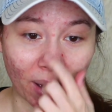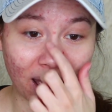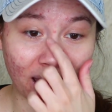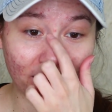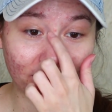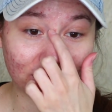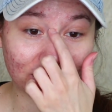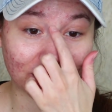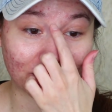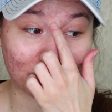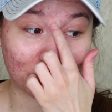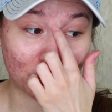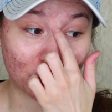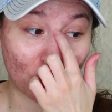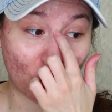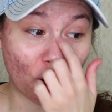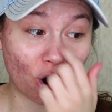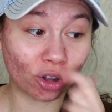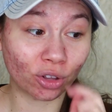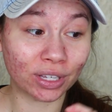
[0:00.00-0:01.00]
I have some
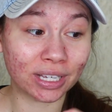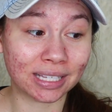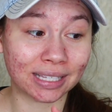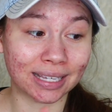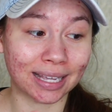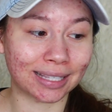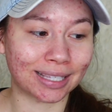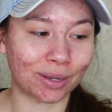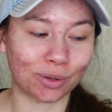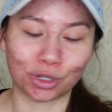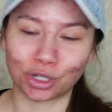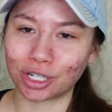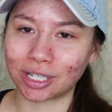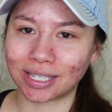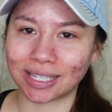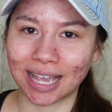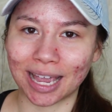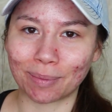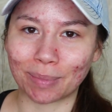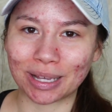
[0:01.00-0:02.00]
gnarly zits. I was
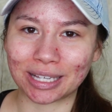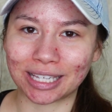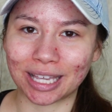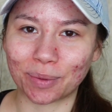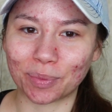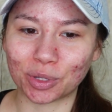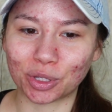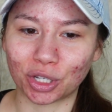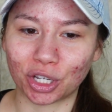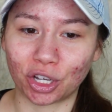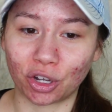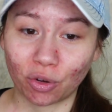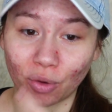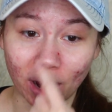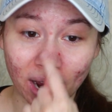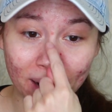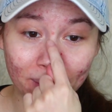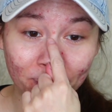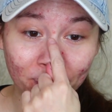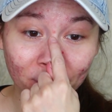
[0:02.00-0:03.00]
just saying my skin was looking
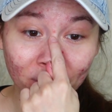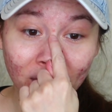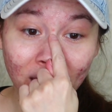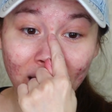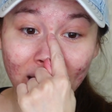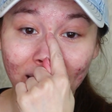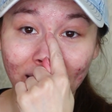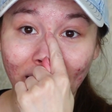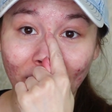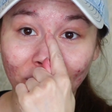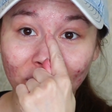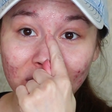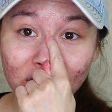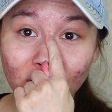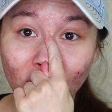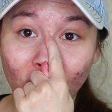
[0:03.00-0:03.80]
great. Got this